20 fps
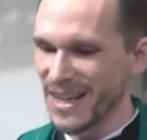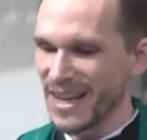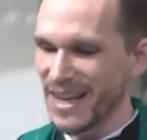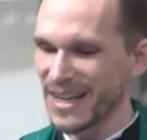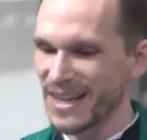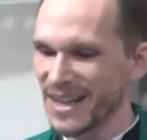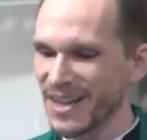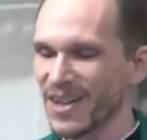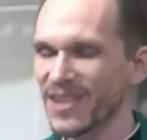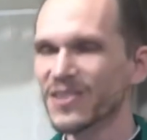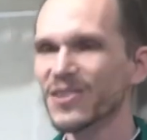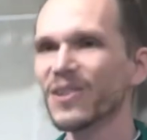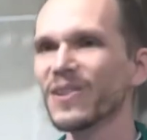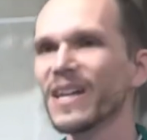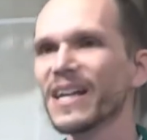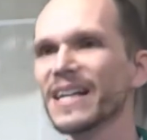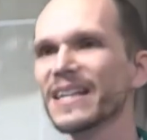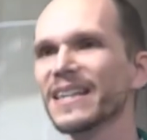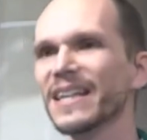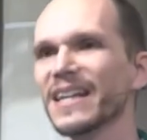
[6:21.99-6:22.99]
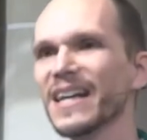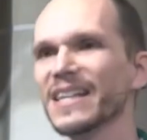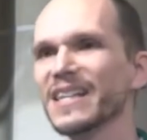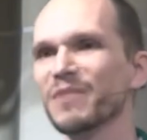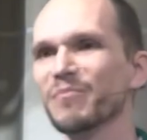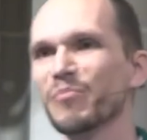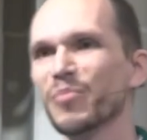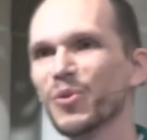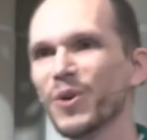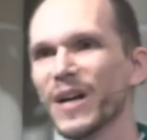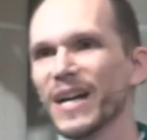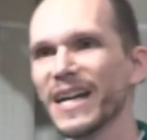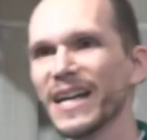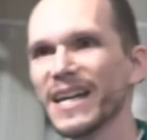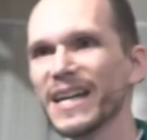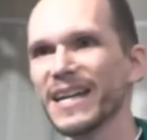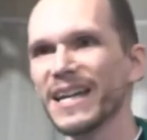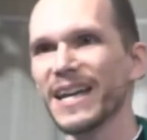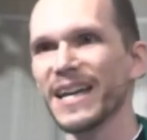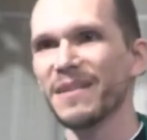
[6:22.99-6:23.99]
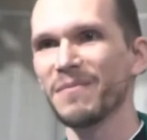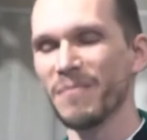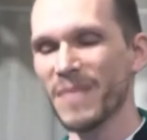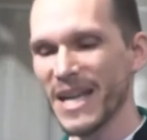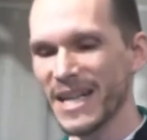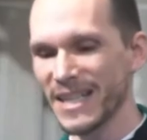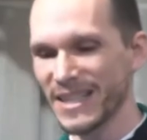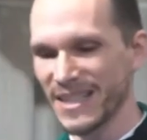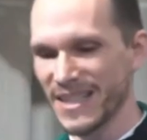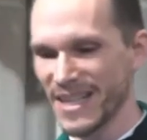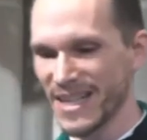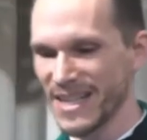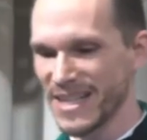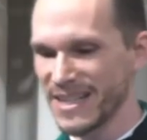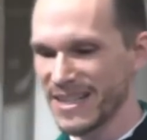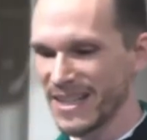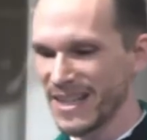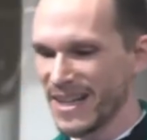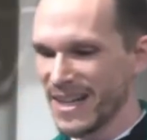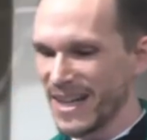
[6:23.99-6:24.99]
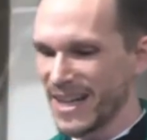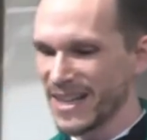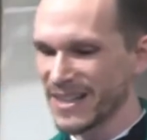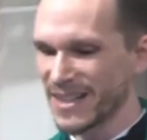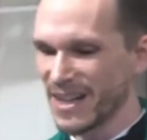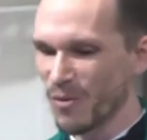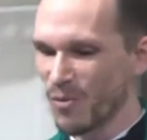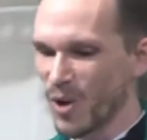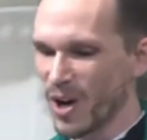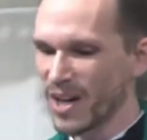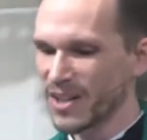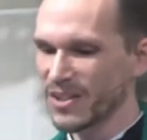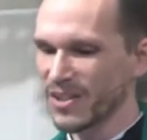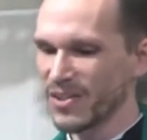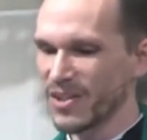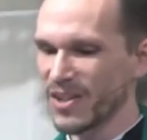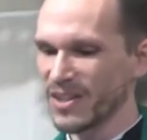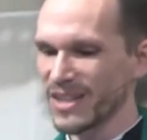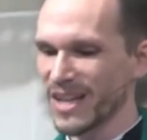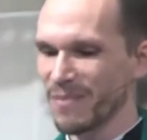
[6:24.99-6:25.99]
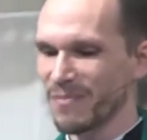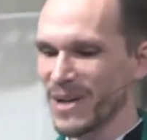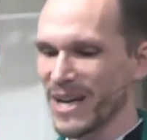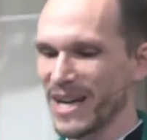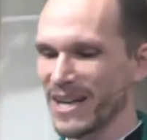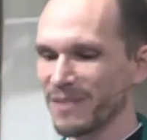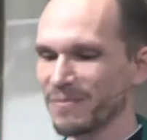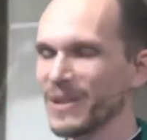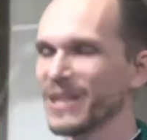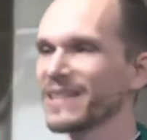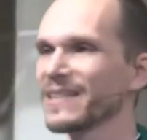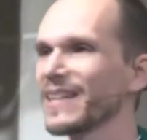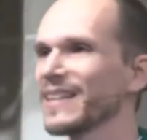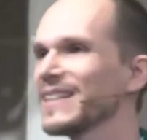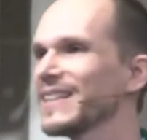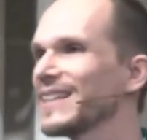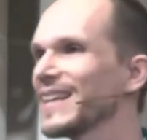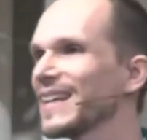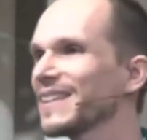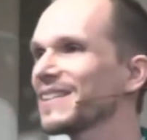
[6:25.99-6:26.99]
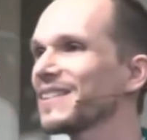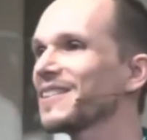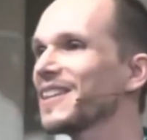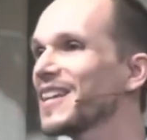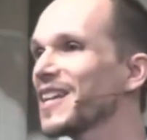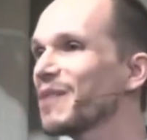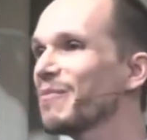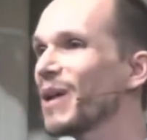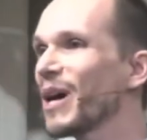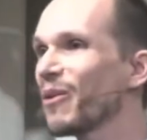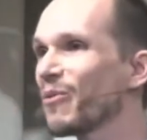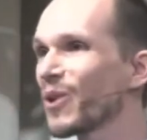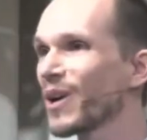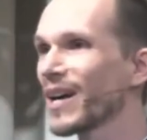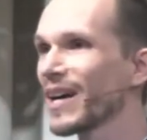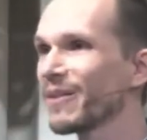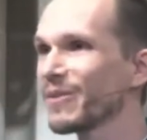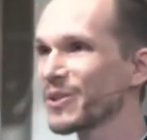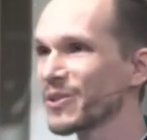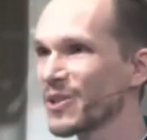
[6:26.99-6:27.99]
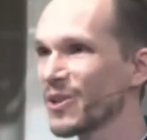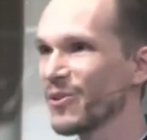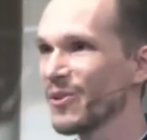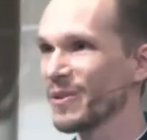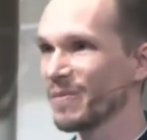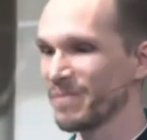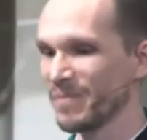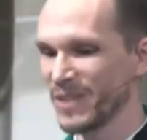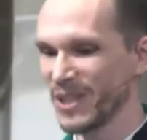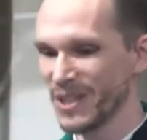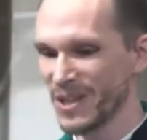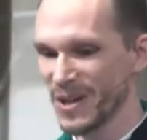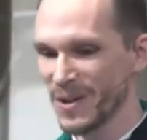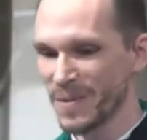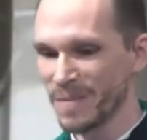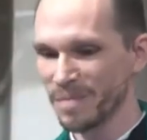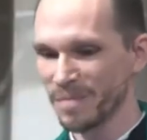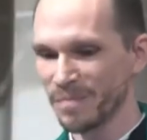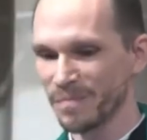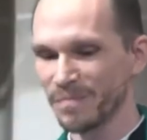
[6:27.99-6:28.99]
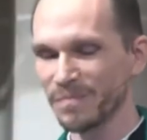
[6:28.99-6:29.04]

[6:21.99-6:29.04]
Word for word: And I also liked that I could pray and meditate as I walked along that path because I didn't have to think about where I was going, you know?